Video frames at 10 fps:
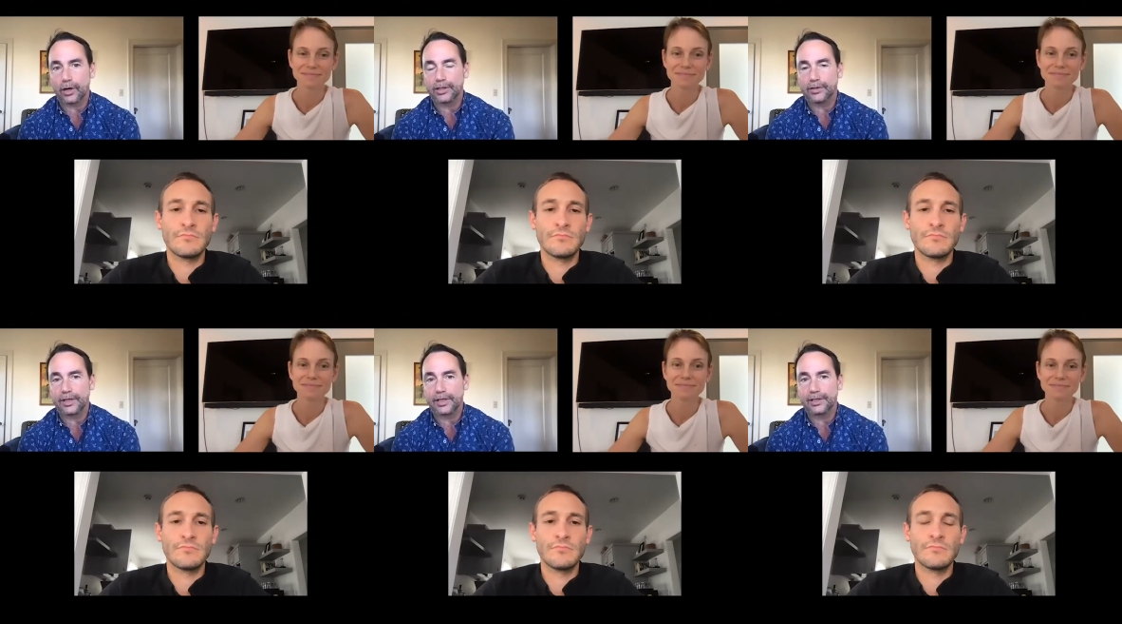Speaker 1: or did
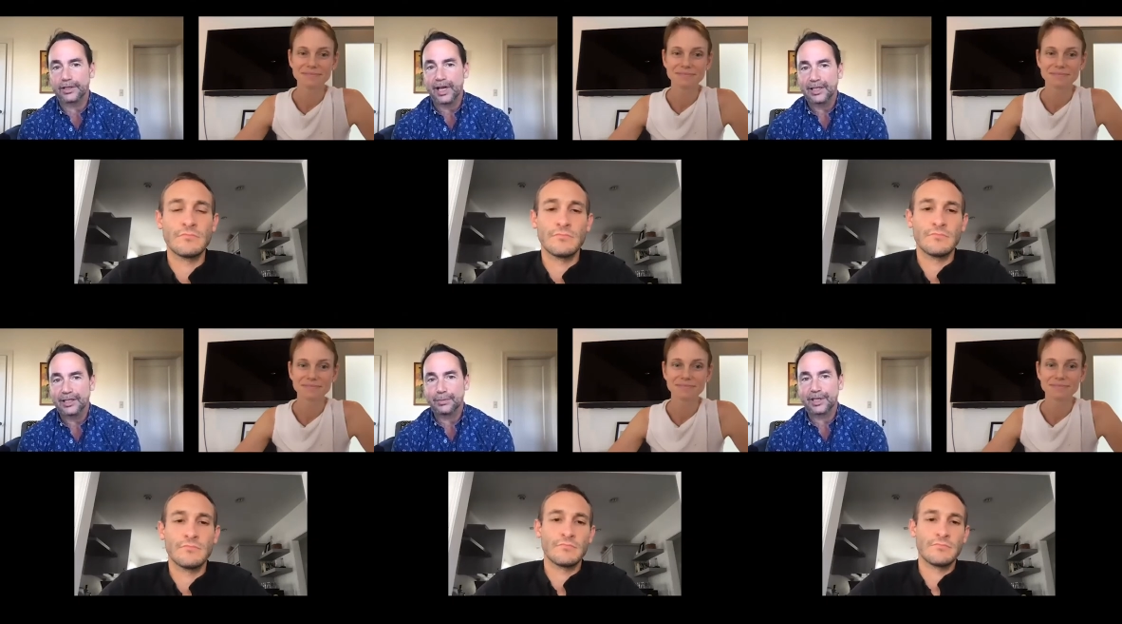these
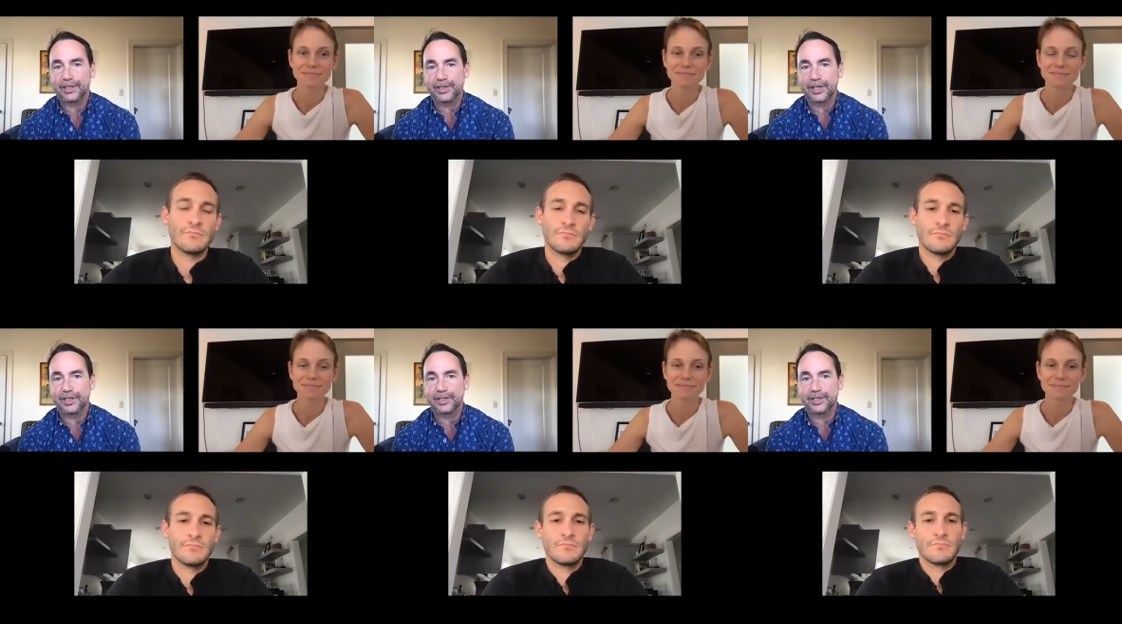some of these things